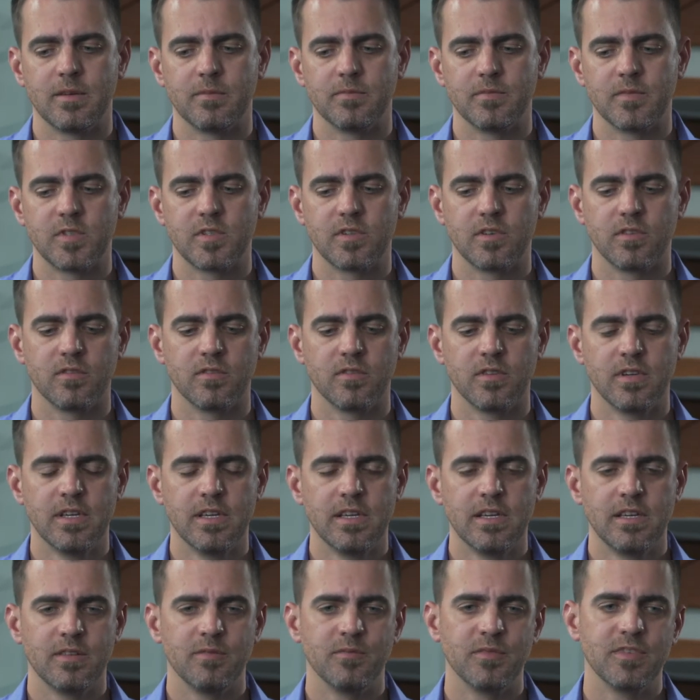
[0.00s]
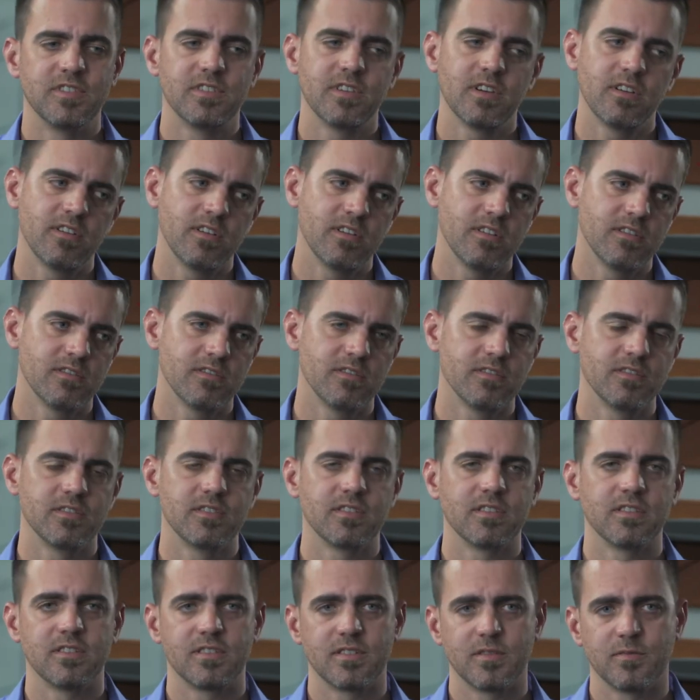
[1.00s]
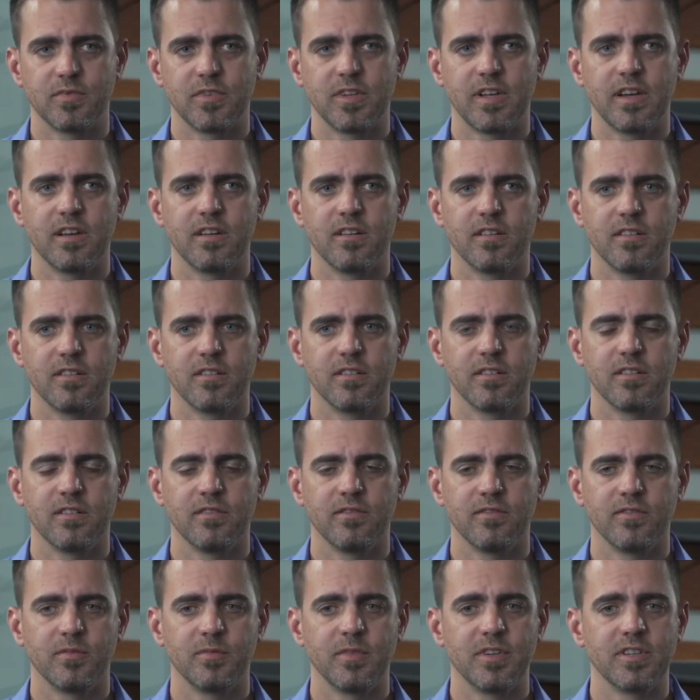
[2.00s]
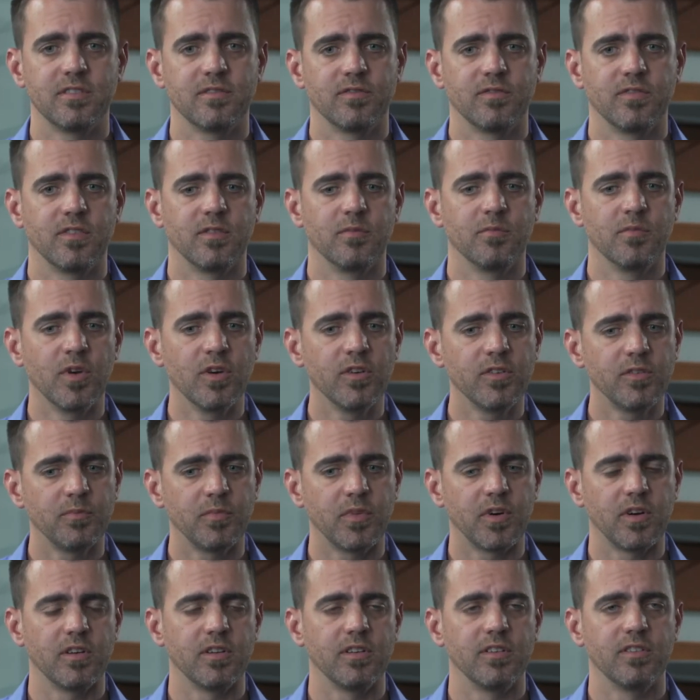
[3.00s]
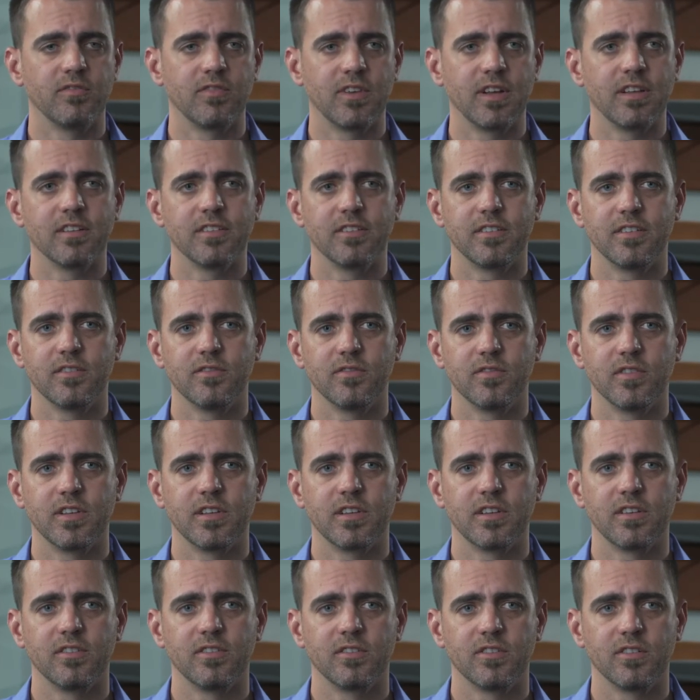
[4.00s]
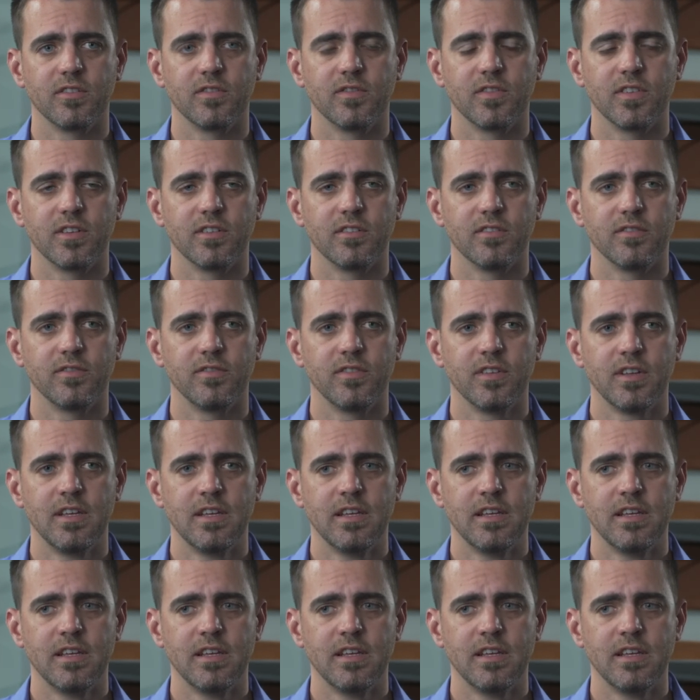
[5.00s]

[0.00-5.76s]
So materials and supplier information for the most part is relatively conservative.